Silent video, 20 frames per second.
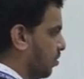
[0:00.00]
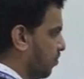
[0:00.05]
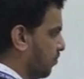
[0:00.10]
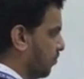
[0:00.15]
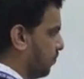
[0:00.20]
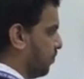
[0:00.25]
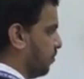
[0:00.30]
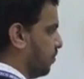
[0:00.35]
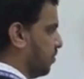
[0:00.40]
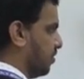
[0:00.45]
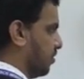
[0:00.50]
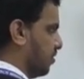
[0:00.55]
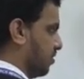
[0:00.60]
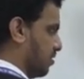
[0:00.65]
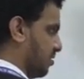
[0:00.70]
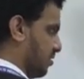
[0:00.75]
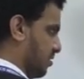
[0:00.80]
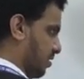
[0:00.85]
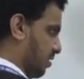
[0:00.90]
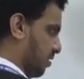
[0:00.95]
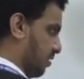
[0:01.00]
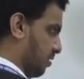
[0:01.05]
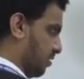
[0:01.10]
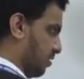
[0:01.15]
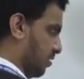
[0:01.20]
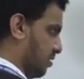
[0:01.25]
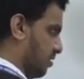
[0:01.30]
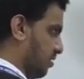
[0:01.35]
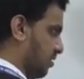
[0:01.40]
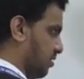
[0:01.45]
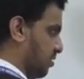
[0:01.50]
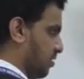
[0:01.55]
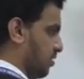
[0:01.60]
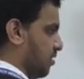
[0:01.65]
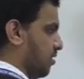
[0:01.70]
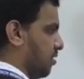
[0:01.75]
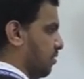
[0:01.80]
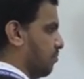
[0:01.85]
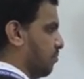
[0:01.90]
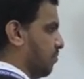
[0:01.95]
of
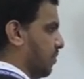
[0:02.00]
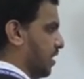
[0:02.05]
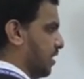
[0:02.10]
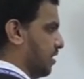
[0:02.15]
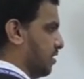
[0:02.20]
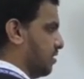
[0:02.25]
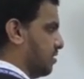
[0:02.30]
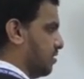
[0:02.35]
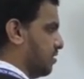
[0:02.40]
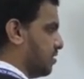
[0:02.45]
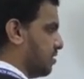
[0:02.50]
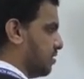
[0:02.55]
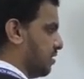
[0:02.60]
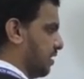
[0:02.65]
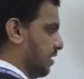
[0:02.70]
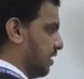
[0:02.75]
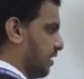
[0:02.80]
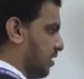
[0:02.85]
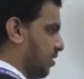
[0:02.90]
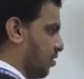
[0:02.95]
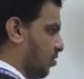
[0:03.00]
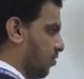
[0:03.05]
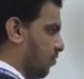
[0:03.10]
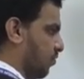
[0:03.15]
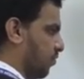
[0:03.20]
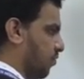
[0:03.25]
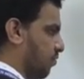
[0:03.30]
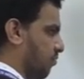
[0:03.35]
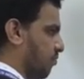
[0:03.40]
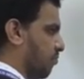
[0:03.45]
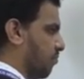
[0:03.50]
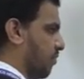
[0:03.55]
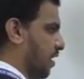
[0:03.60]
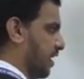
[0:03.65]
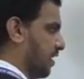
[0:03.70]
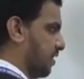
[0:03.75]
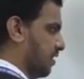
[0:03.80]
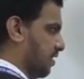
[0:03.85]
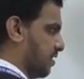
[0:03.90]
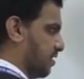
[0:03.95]
circle minus area of
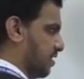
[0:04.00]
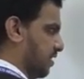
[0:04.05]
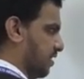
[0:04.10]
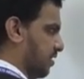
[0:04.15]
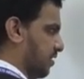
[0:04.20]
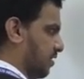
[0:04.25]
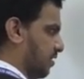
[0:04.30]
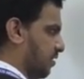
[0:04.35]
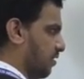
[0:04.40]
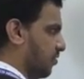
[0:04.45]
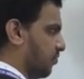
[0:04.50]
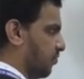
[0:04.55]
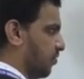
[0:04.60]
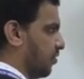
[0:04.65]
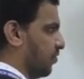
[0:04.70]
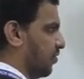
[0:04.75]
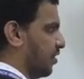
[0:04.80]
minor sector, we